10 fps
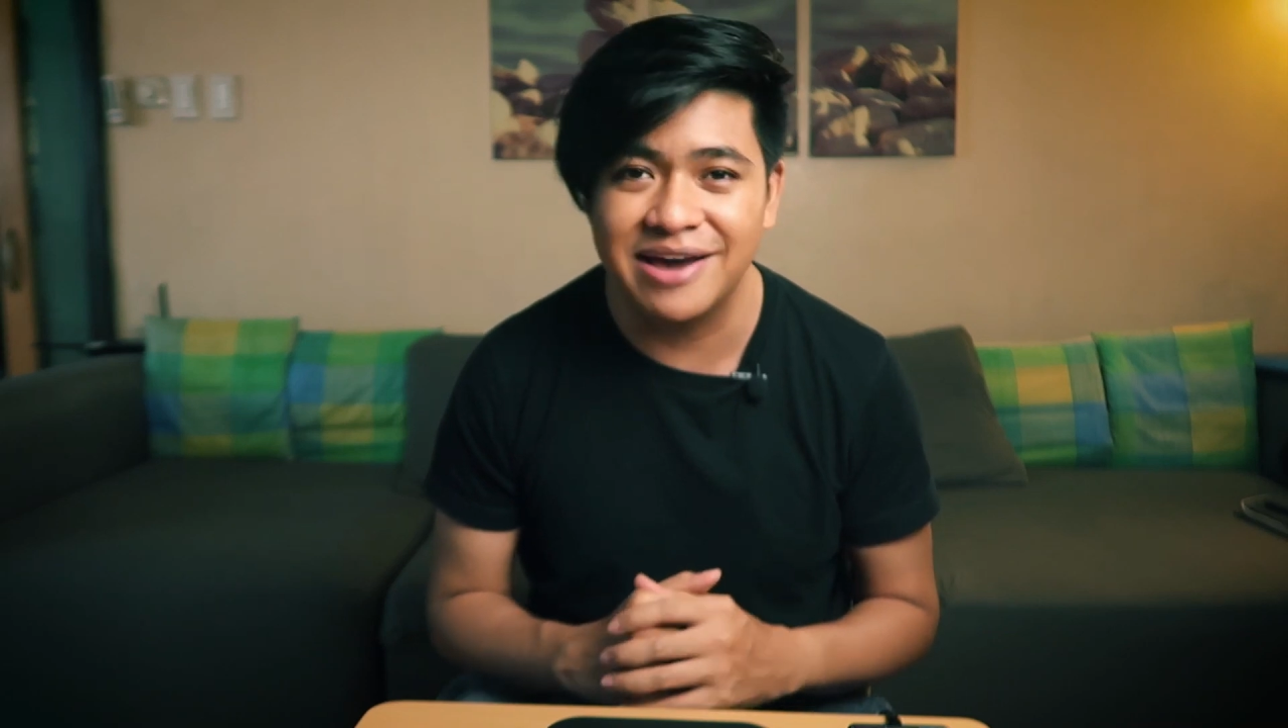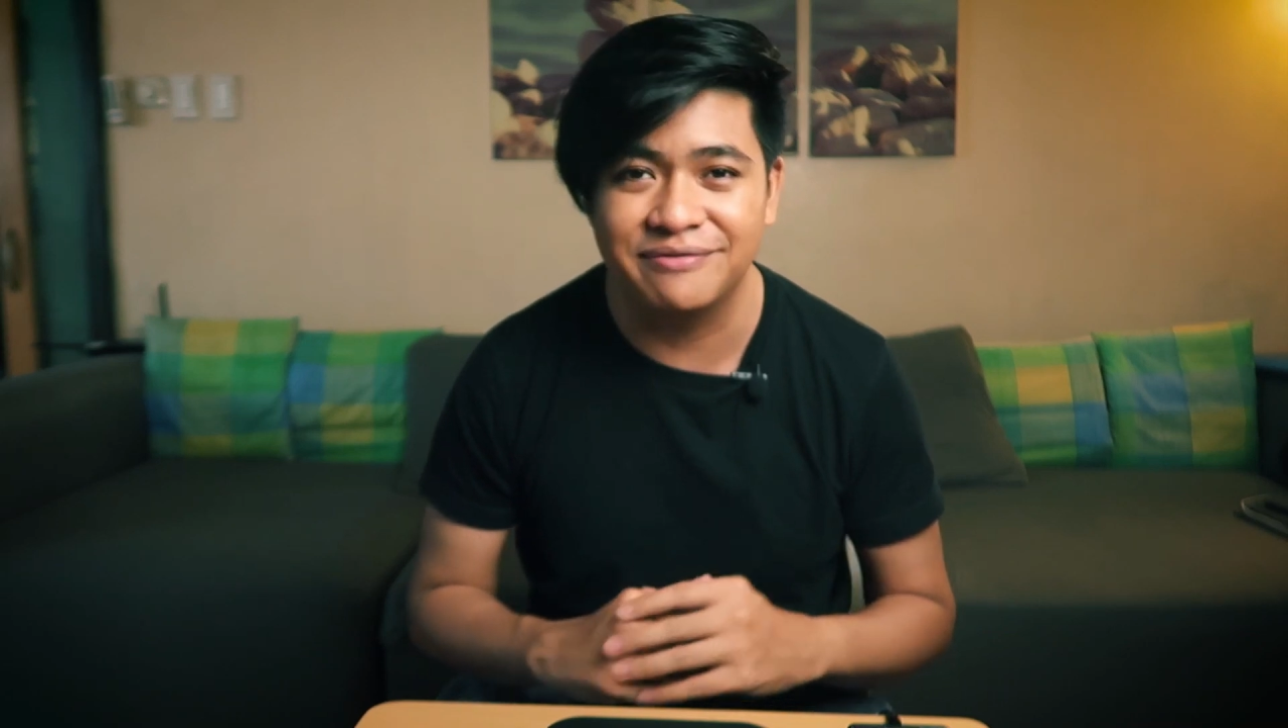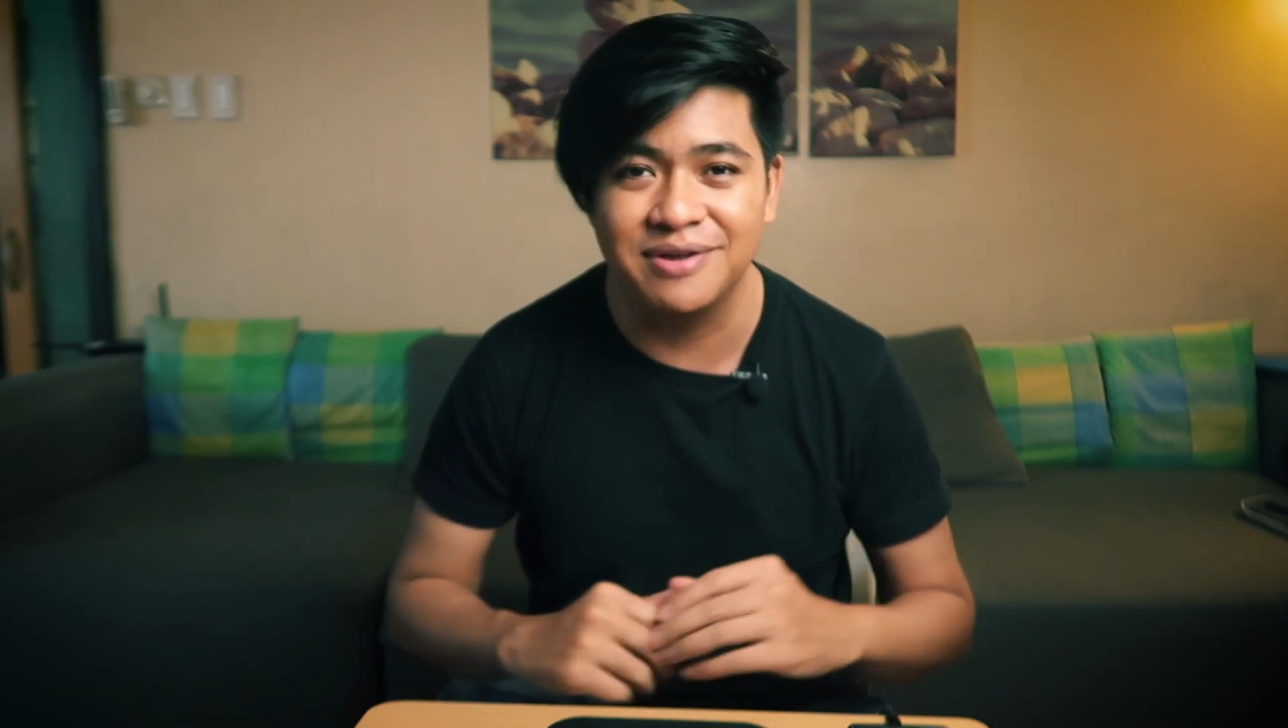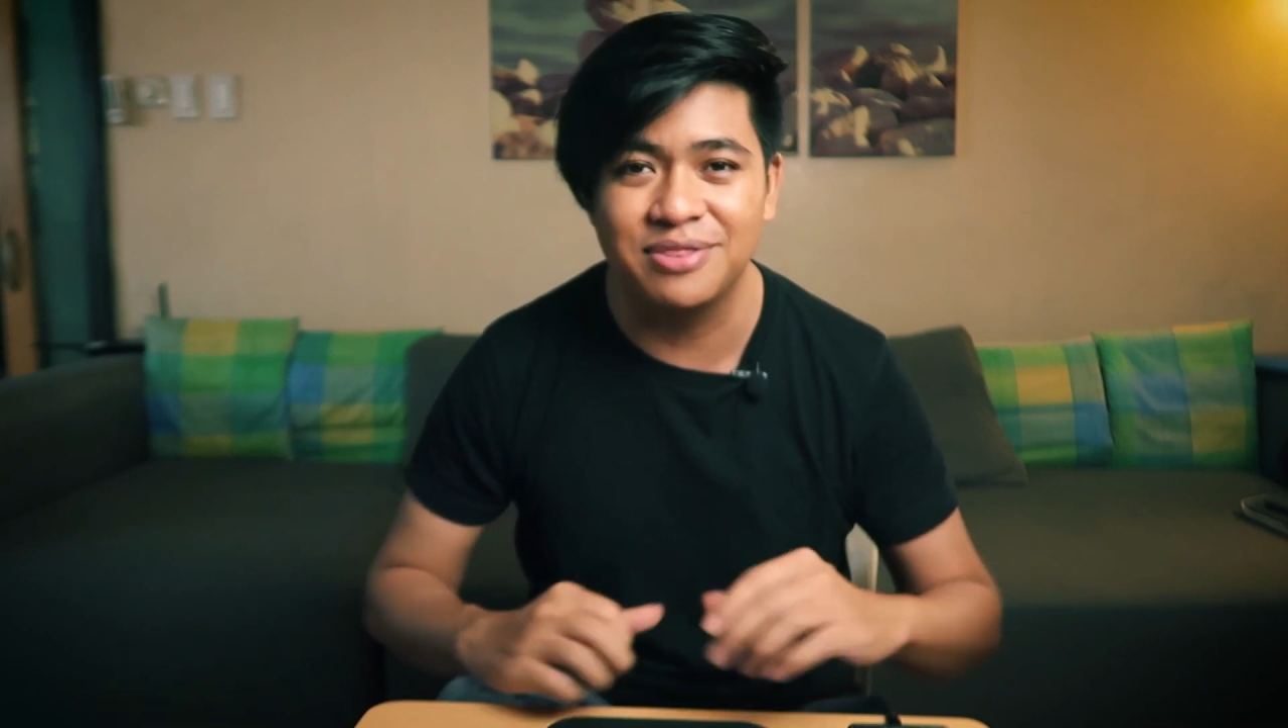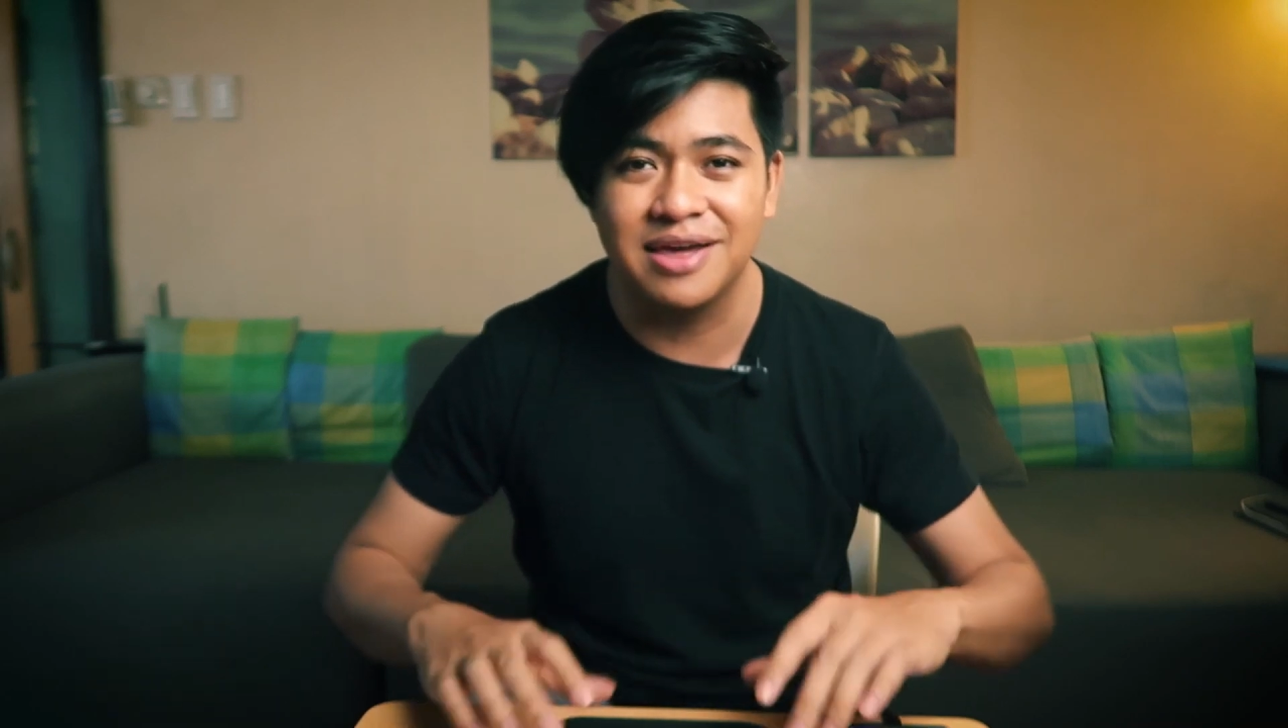
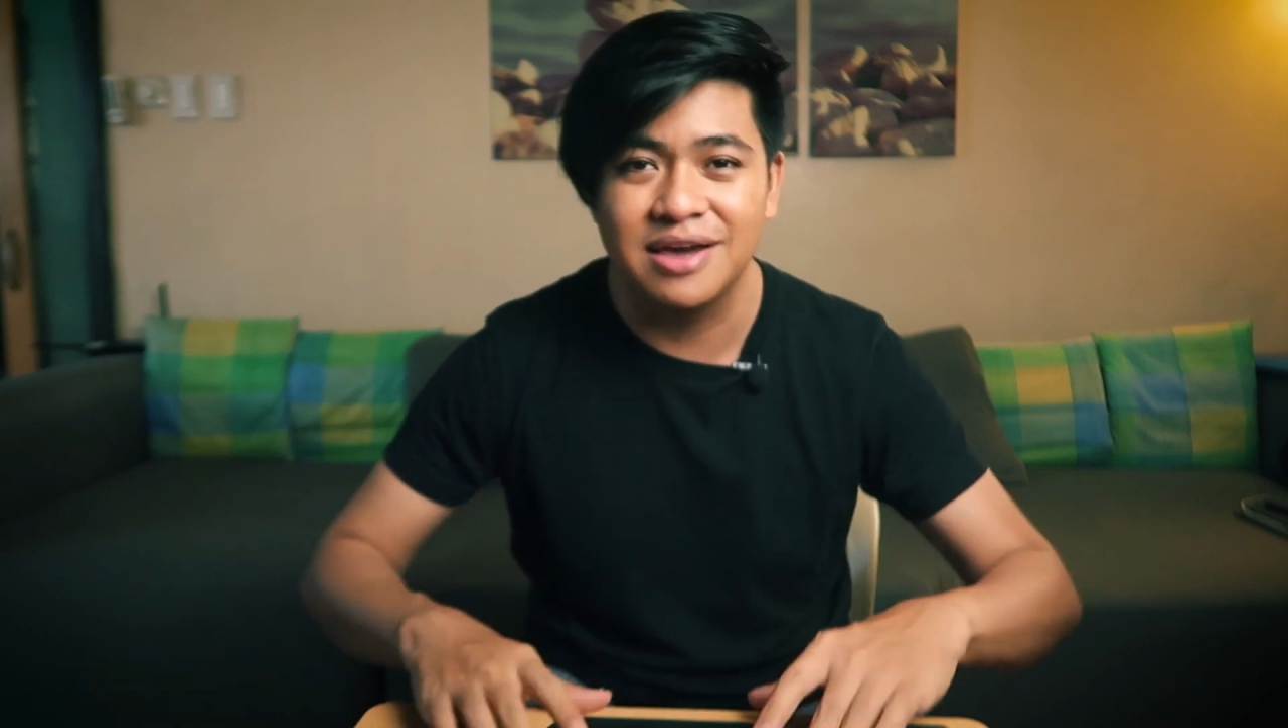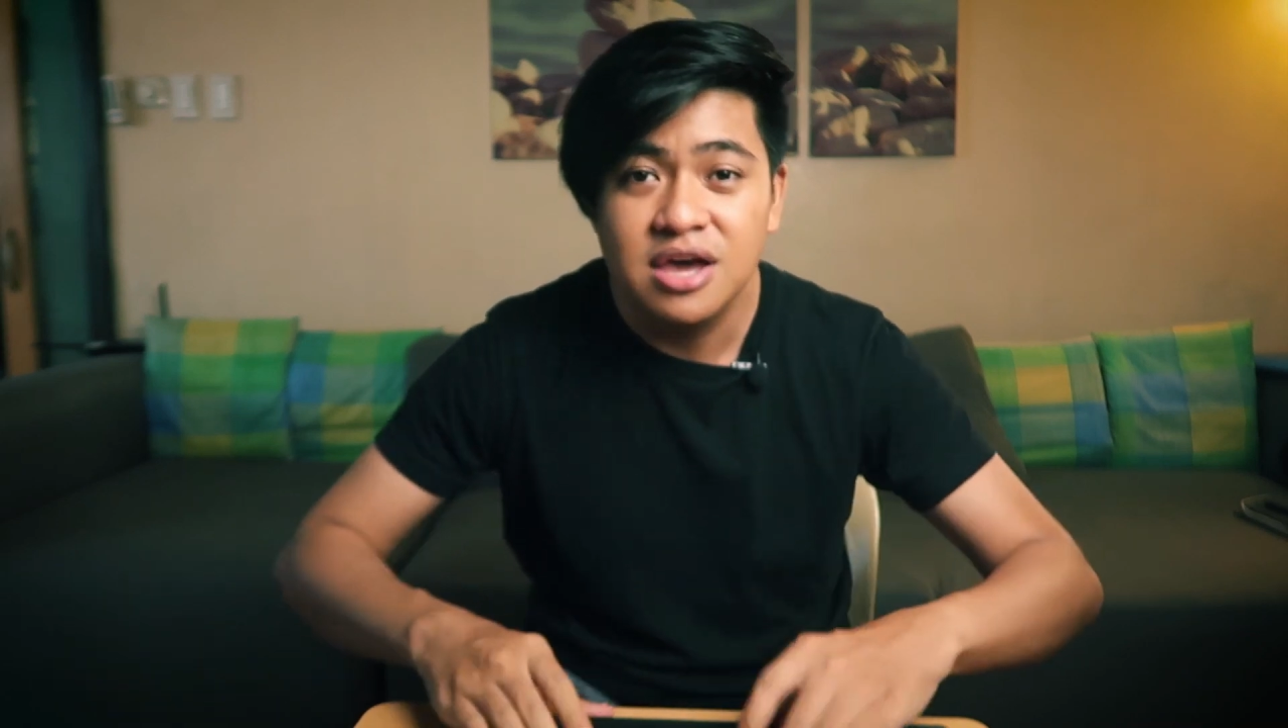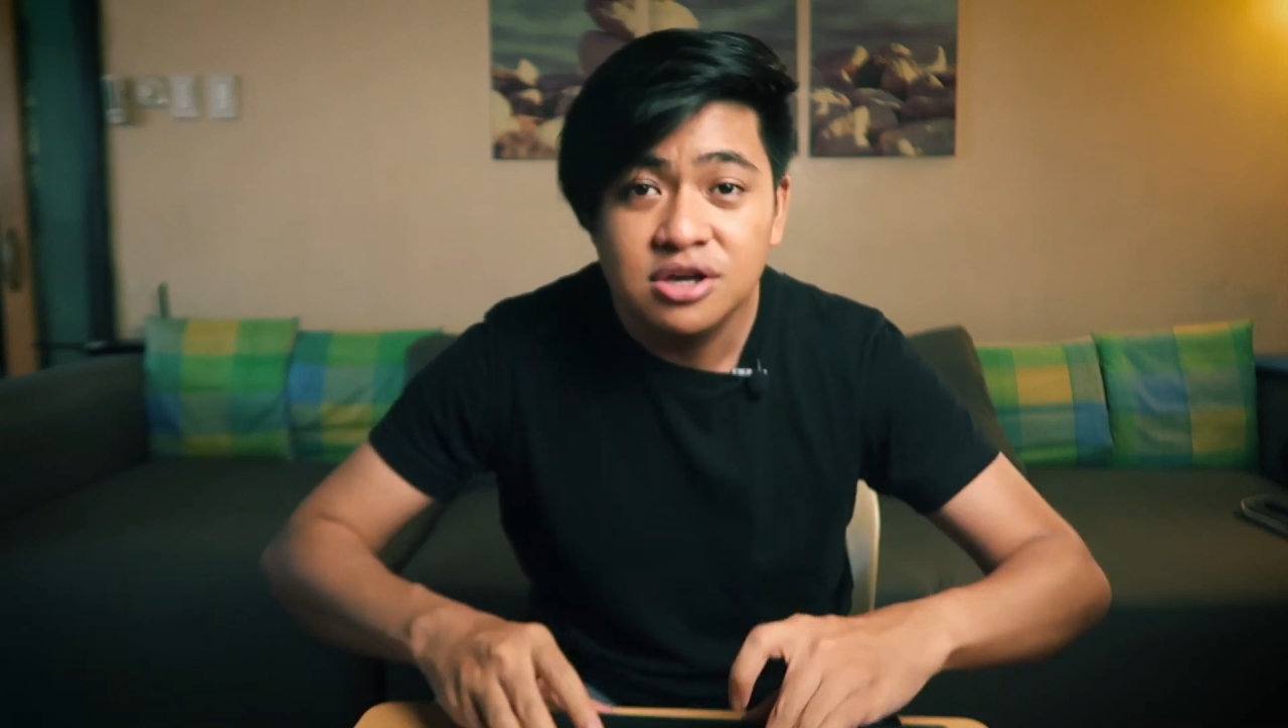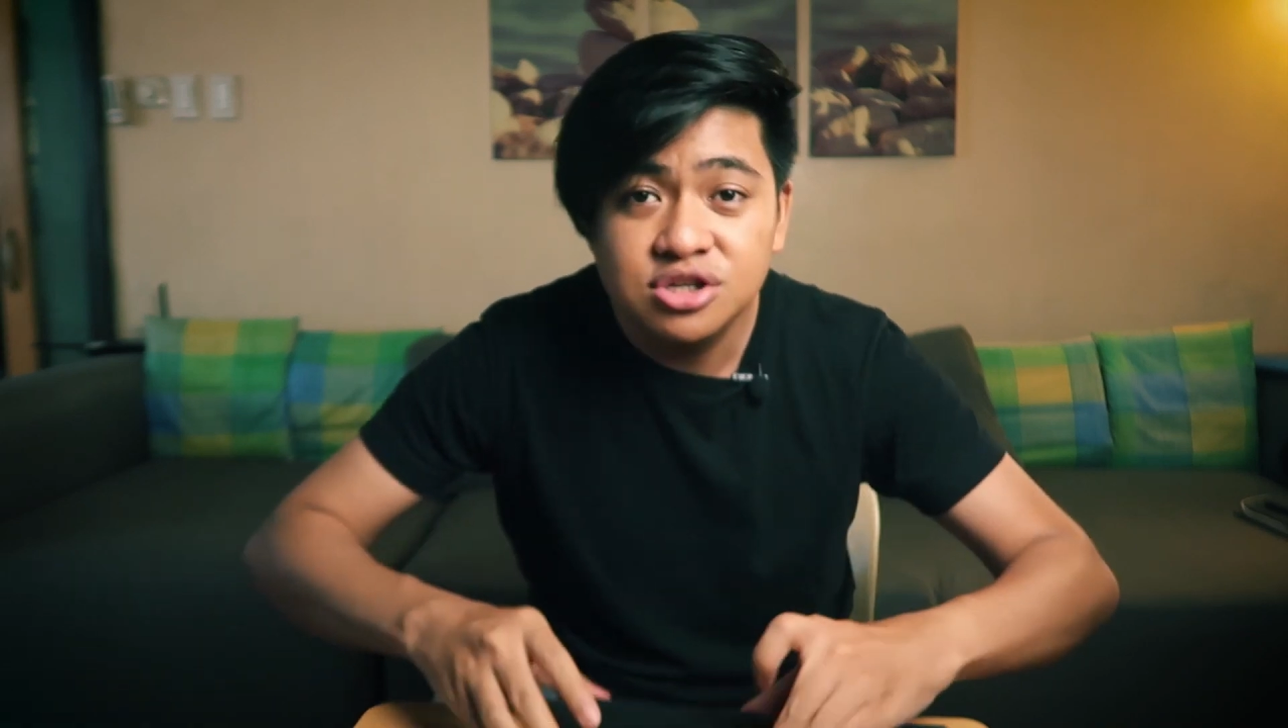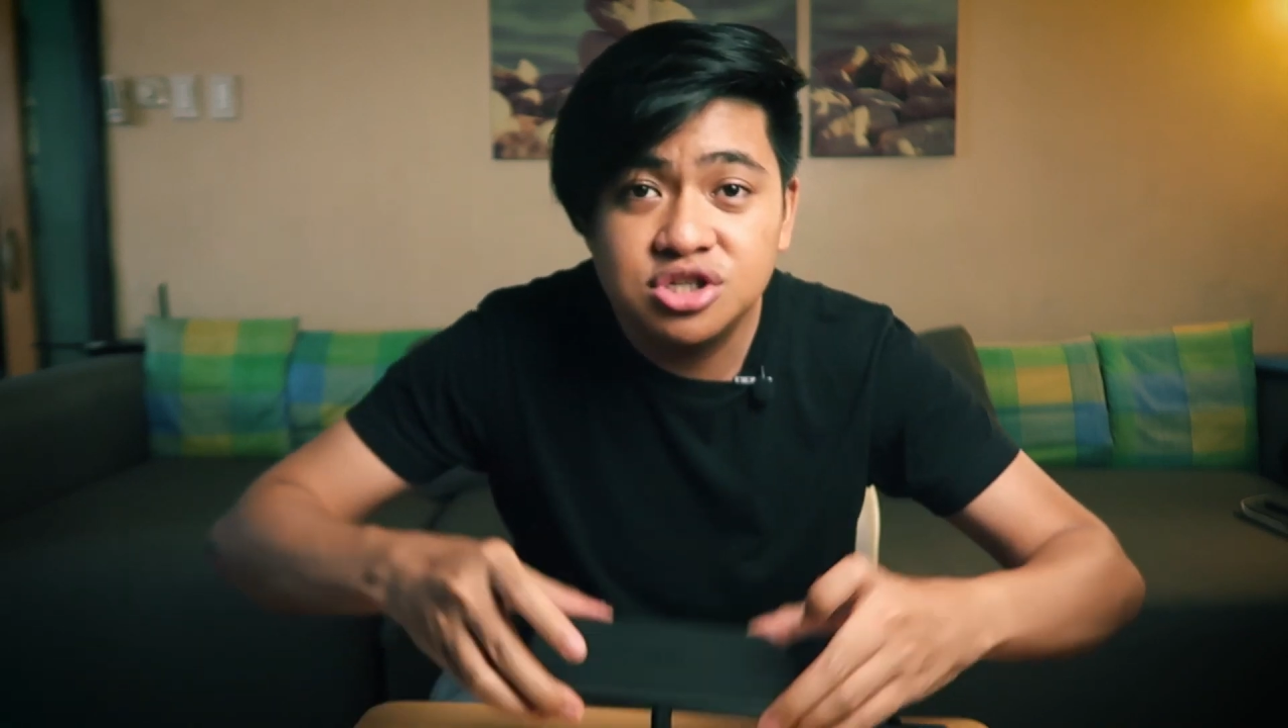
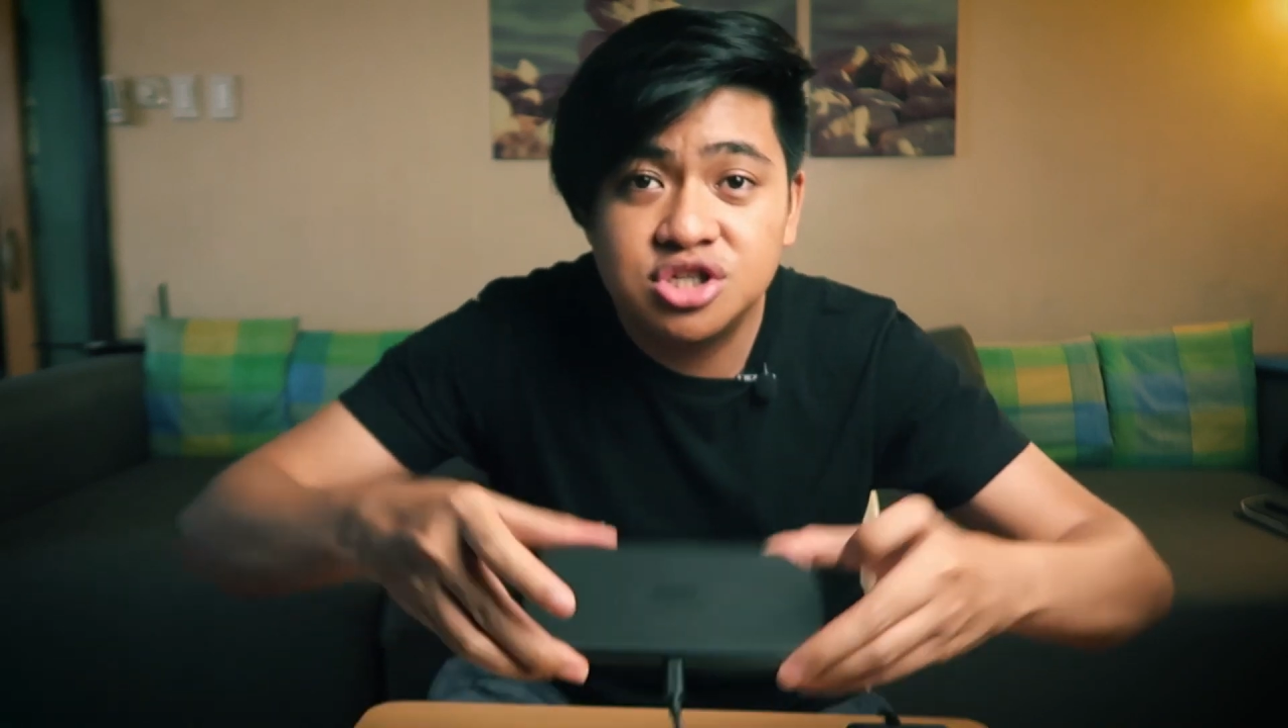everything.